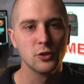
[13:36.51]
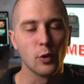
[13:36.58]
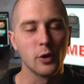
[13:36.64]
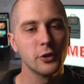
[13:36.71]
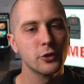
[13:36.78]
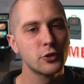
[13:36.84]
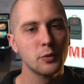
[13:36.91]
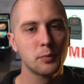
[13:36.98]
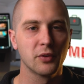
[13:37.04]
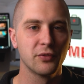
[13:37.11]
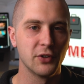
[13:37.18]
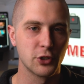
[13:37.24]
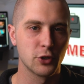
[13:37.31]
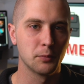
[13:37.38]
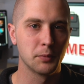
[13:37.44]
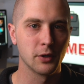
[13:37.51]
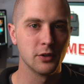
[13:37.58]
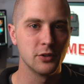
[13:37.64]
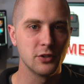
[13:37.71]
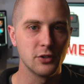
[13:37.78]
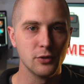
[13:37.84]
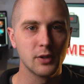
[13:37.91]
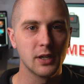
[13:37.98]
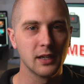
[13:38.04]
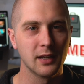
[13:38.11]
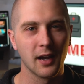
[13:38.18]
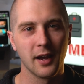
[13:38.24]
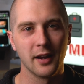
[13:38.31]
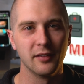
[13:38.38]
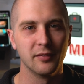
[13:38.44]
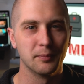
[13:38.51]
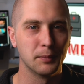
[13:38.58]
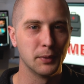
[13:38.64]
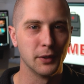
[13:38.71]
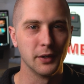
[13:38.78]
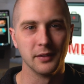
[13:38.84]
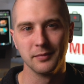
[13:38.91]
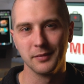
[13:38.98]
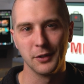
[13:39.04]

So on your superficial burns, you can kind of put,